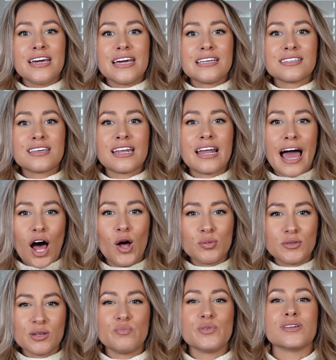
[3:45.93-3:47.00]
is gonna
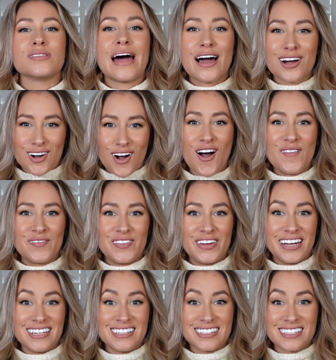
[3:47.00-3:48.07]
help to build that
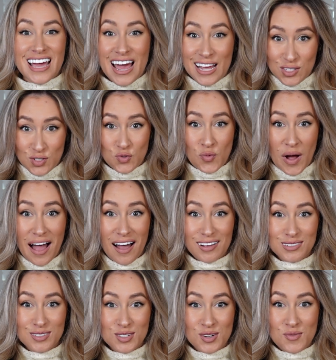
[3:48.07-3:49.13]
confidence as
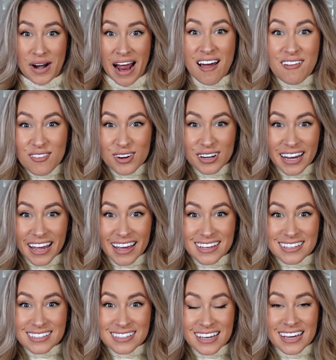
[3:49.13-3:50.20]
well. So whatever it
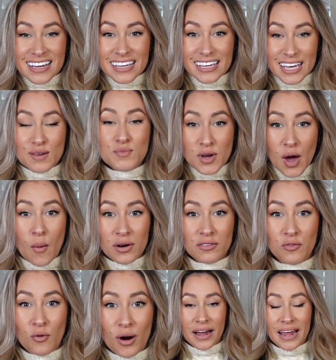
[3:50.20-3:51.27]
is, keep going
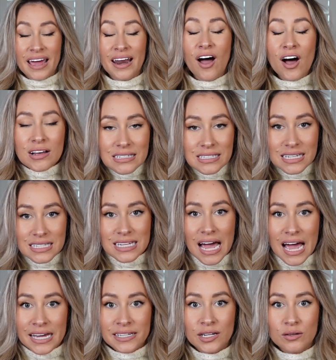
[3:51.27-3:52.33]
for it. And I'll say that
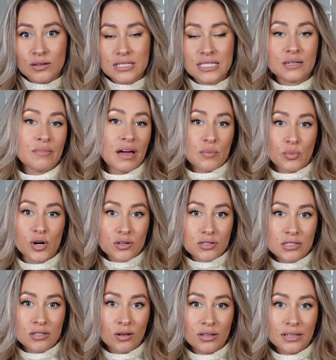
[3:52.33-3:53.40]
I noticed in my
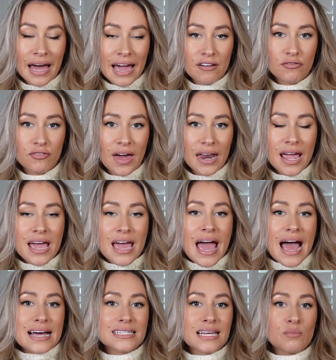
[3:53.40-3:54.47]
personal life that
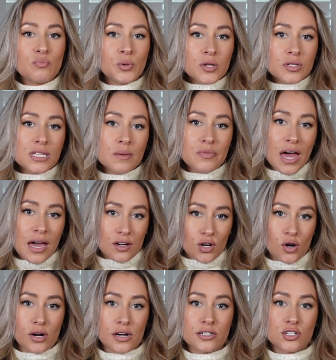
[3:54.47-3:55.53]
as I built up that
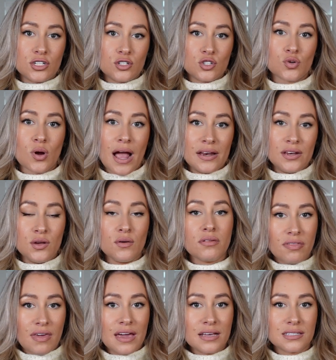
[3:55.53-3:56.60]
courage to try new
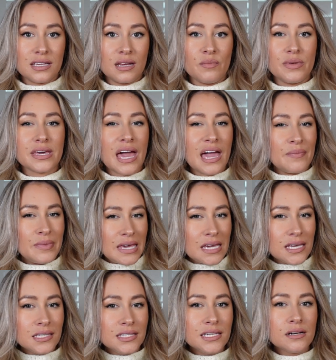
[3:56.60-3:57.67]
things, that it became
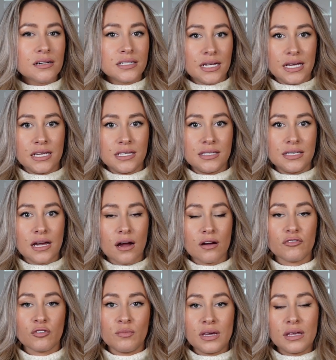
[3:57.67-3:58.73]
easier and easier
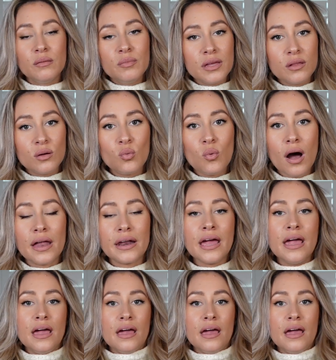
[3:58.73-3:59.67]
for me to be the one